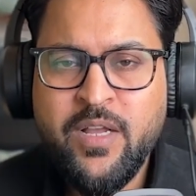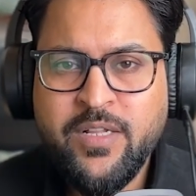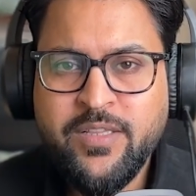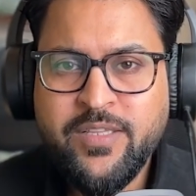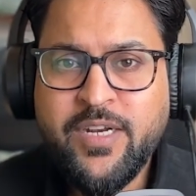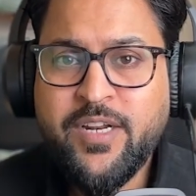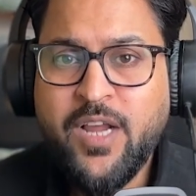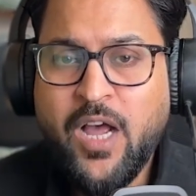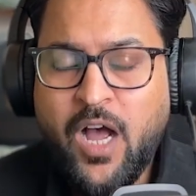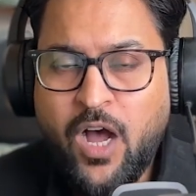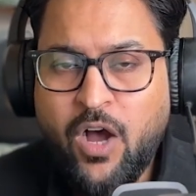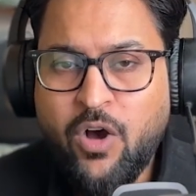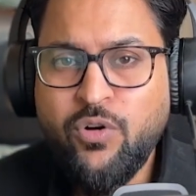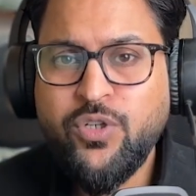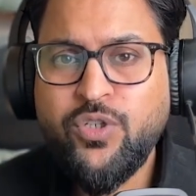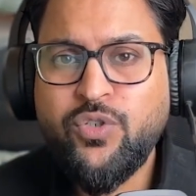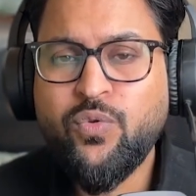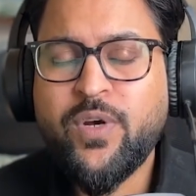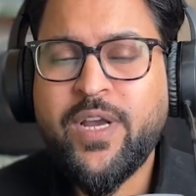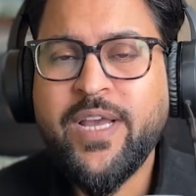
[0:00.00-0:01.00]
that how
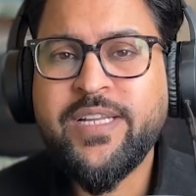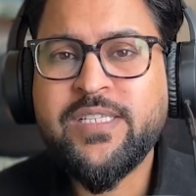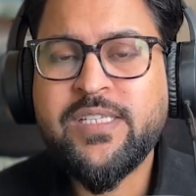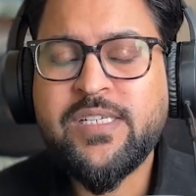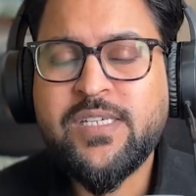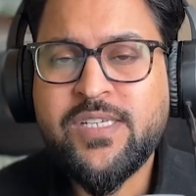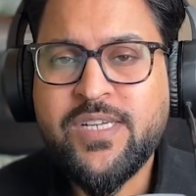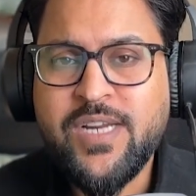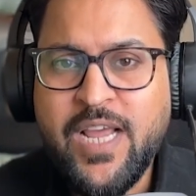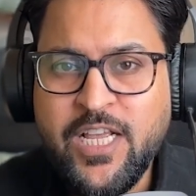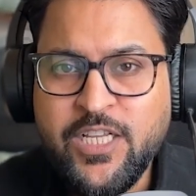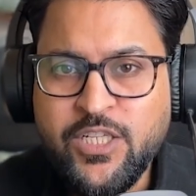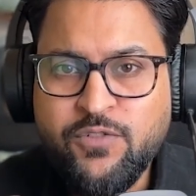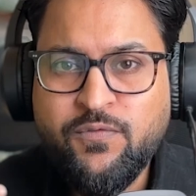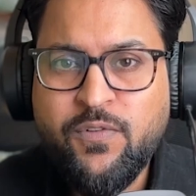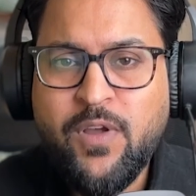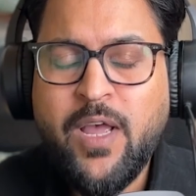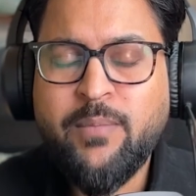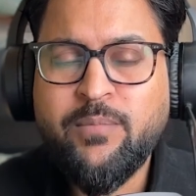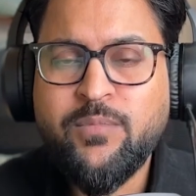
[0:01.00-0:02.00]
you can
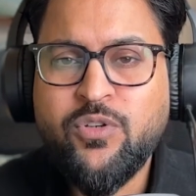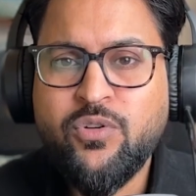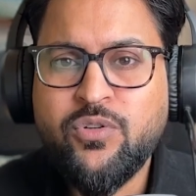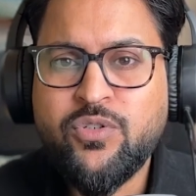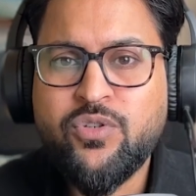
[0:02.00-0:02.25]
transform your